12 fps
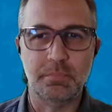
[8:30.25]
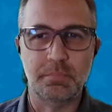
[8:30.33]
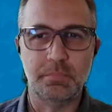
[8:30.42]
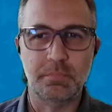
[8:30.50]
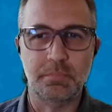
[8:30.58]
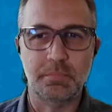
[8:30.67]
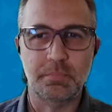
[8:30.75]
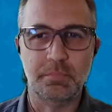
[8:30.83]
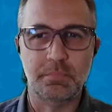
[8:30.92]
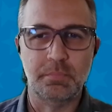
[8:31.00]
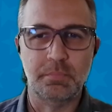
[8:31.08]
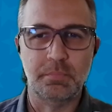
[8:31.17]

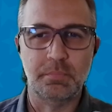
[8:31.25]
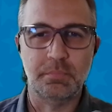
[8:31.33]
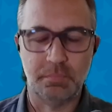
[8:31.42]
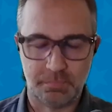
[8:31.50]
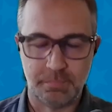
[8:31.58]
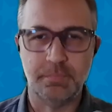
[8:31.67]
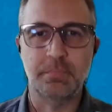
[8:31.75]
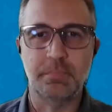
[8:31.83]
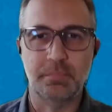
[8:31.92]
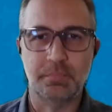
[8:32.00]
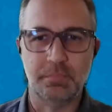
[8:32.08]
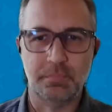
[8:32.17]

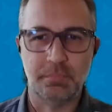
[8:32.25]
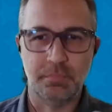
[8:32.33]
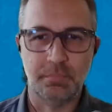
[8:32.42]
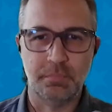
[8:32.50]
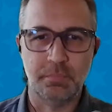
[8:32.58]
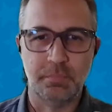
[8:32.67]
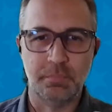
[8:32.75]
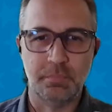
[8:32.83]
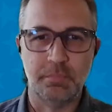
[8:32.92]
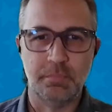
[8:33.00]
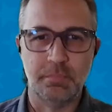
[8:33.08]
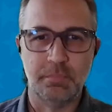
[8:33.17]

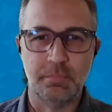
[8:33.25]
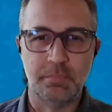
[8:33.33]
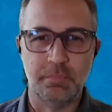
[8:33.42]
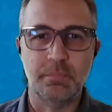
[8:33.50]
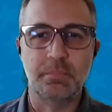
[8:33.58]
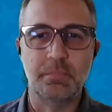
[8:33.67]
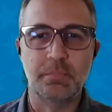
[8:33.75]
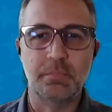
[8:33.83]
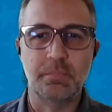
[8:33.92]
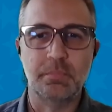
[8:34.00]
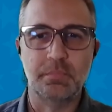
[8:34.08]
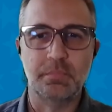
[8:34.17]

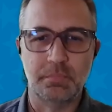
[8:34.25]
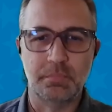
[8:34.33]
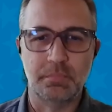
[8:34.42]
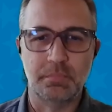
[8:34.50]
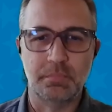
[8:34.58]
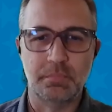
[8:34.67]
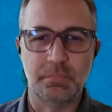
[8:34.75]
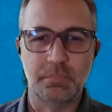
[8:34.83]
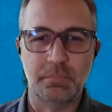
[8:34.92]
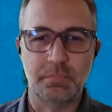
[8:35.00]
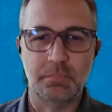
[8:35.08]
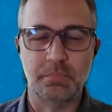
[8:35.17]

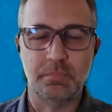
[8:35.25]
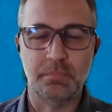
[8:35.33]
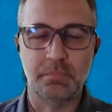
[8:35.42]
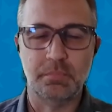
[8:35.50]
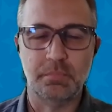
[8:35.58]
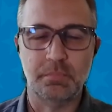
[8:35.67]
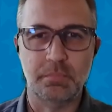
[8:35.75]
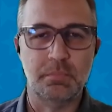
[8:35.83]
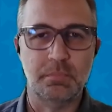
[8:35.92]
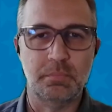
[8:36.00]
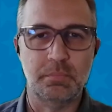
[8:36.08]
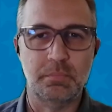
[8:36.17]

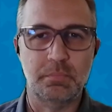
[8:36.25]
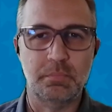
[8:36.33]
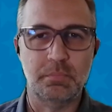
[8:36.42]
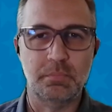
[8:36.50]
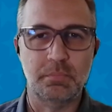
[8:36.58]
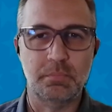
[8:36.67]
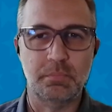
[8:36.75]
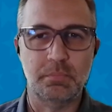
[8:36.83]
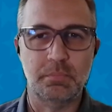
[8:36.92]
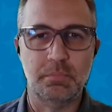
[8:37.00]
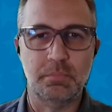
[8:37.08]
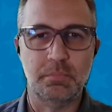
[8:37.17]

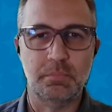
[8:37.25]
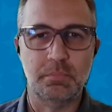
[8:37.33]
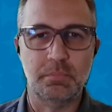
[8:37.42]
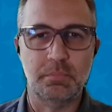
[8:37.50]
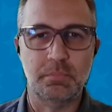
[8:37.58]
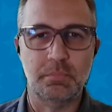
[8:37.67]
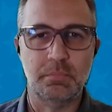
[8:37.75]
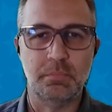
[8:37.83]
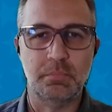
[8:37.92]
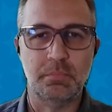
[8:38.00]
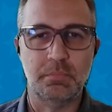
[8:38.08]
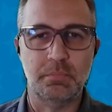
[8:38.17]
No words are spoken by the person on screen.